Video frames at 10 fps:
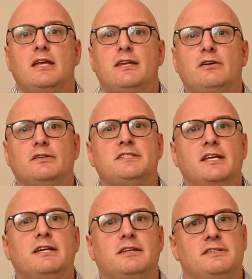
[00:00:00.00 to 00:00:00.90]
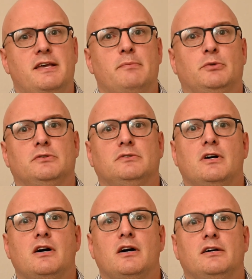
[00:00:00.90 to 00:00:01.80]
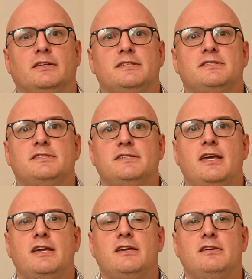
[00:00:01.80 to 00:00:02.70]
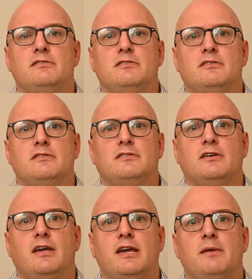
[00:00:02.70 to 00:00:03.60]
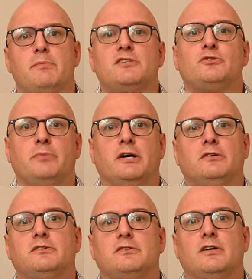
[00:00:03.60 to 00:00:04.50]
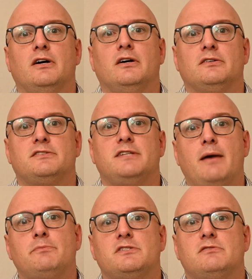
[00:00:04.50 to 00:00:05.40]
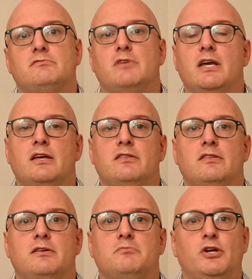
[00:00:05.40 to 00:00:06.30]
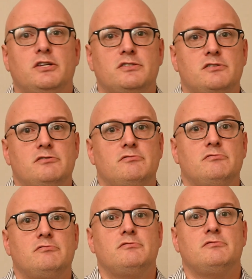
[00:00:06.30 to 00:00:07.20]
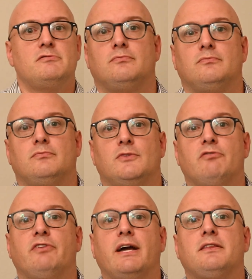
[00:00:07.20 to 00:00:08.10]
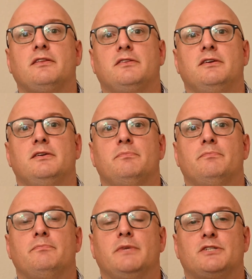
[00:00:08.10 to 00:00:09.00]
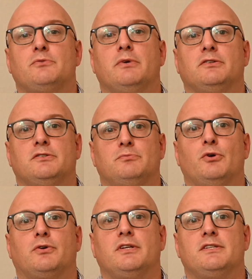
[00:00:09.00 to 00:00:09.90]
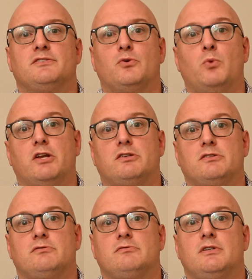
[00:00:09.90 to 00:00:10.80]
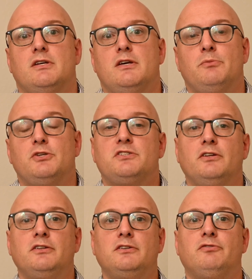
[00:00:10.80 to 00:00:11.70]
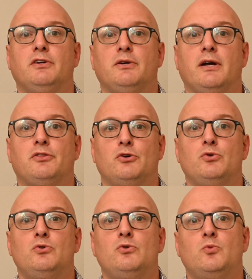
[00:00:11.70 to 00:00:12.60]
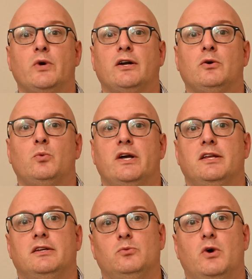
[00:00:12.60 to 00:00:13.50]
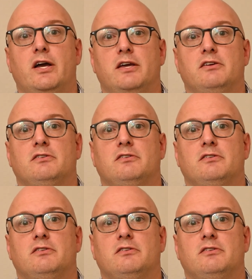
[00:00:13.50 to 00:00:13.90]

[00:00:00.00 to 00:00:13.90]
Now let's take an example. Let's say a mixer belt snaps and then breaks. The fact that the mixer belt is broken is the what, but you still need to figure out the who, where, when, and why.